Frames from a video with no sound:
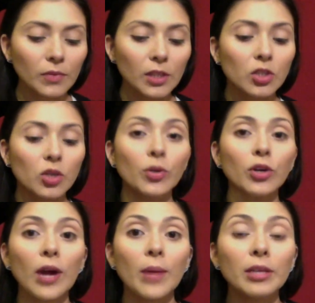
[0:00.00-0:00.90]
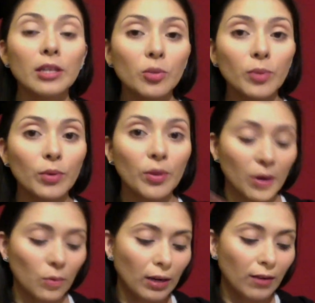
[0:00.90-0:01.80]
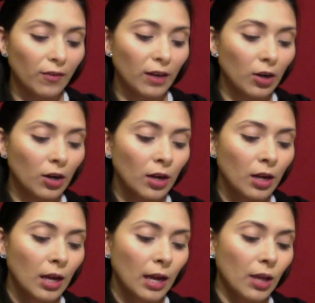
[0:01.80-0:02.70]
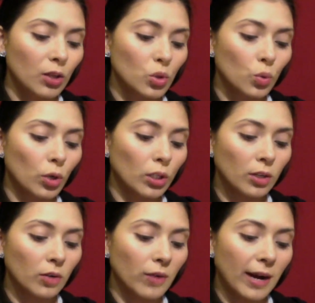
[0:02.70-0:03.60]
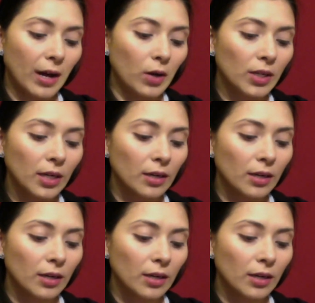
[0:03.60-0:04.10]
So I'm going to grab a little bit with my ring finger and swirl it around.